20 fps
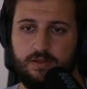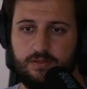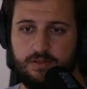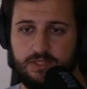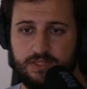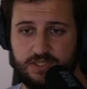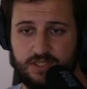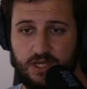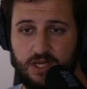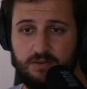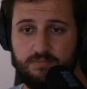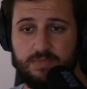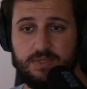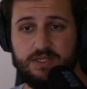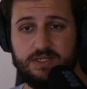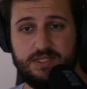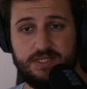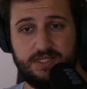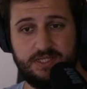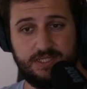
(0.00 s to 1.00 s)
Disarm
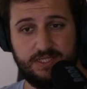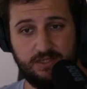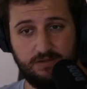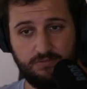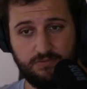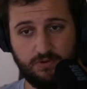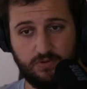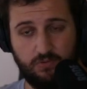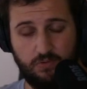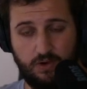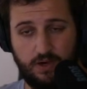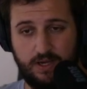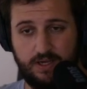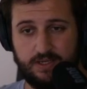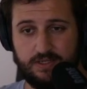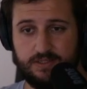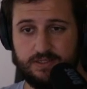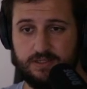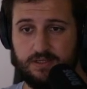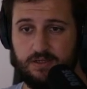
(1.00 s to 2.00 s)
still
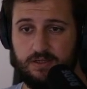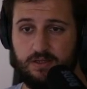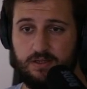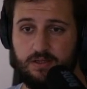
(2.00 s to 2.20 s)
requires